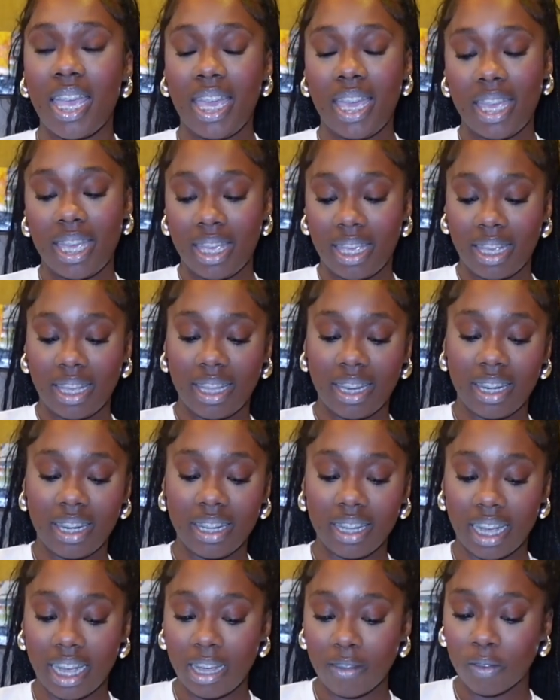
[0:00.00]
And
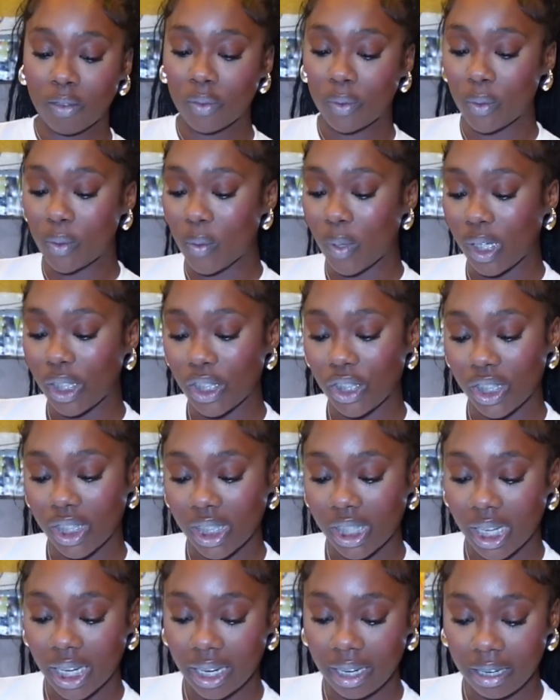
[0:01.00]
I have a few
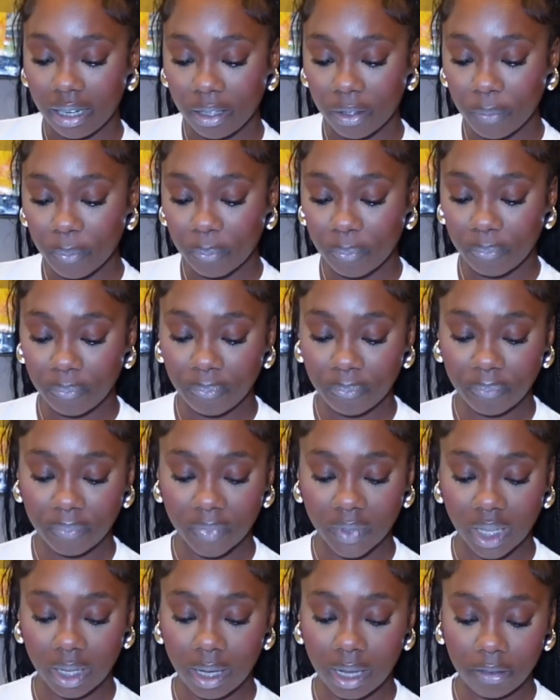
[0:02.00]
questions here.
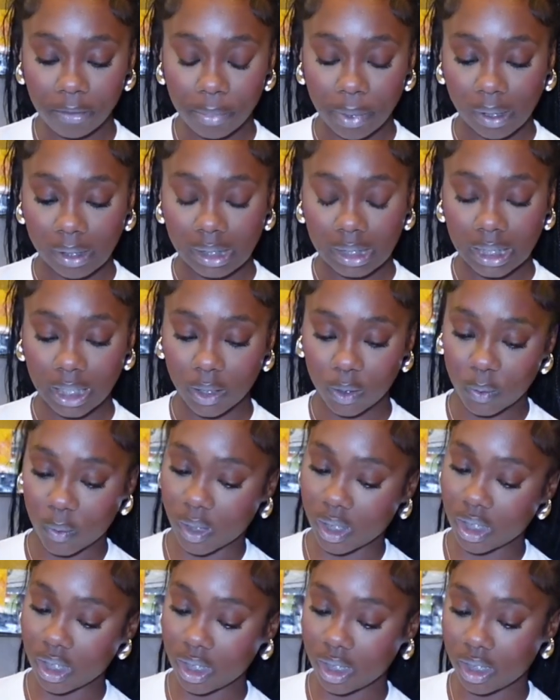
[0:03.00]
I have about 10
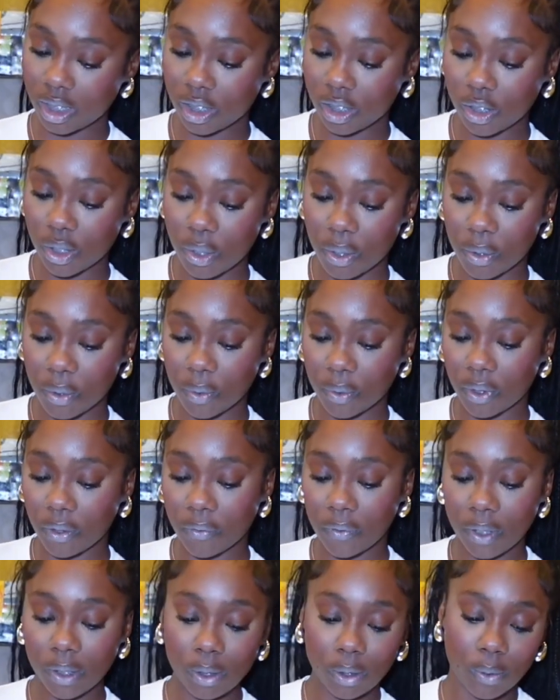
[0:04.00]
questions. So the
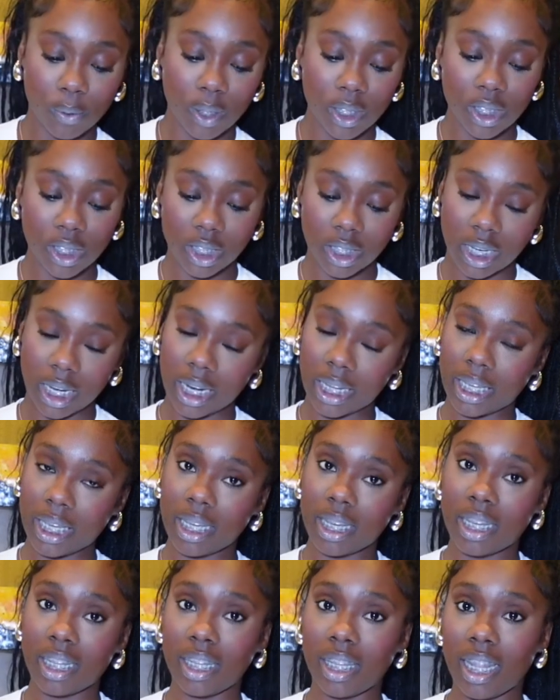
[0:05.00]
first question that I
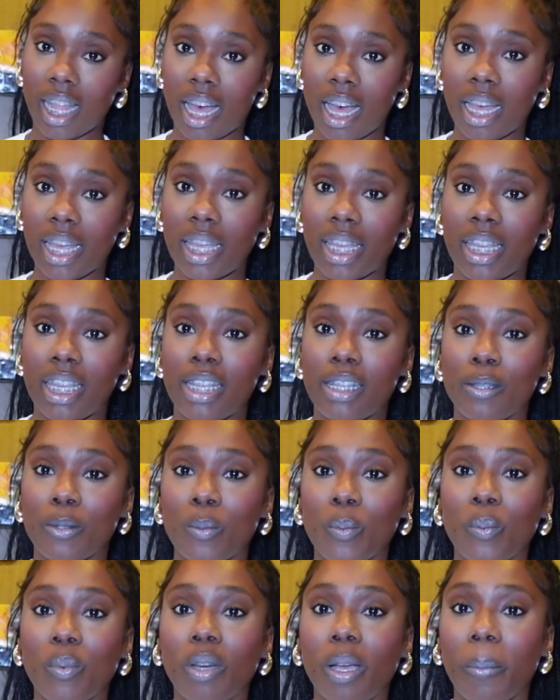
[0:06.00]
get a lot
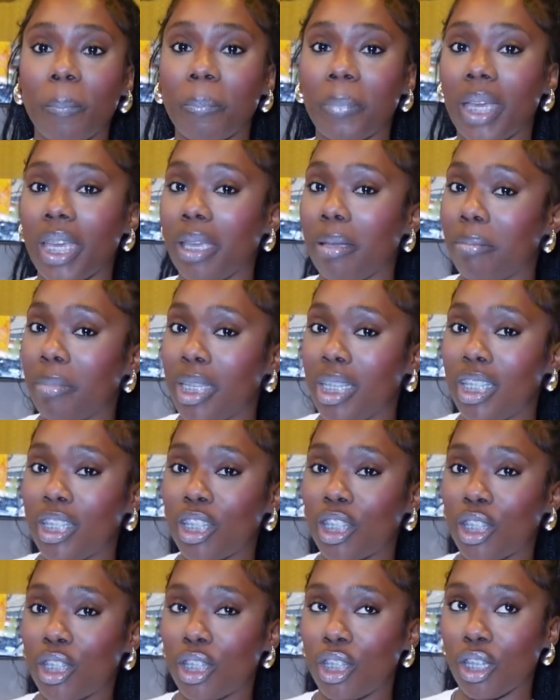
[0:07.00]
is, what made me
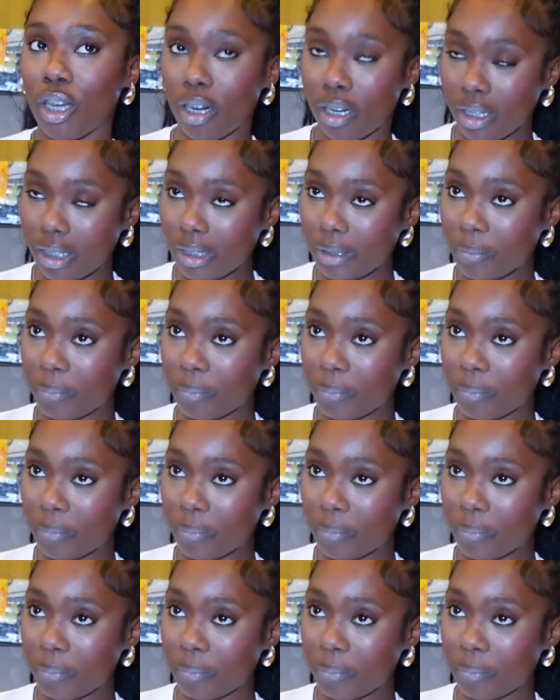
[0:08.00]
start?